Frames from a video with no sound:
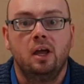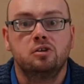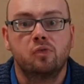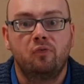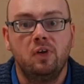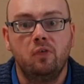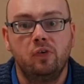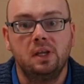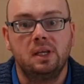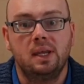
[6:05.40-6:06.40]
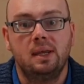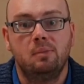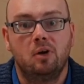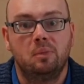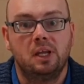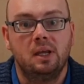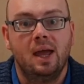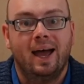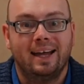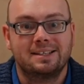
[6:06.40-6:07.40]
So feel free to email me
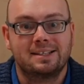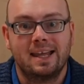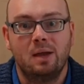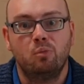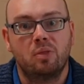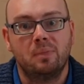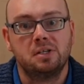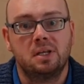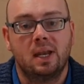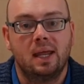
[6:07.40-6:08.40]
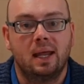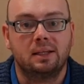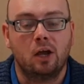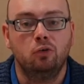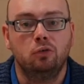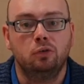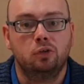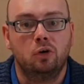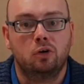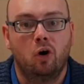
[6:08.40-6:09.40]
at
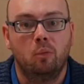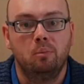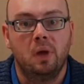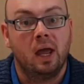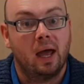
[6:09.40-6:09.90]
stemwithmrn@outlook.com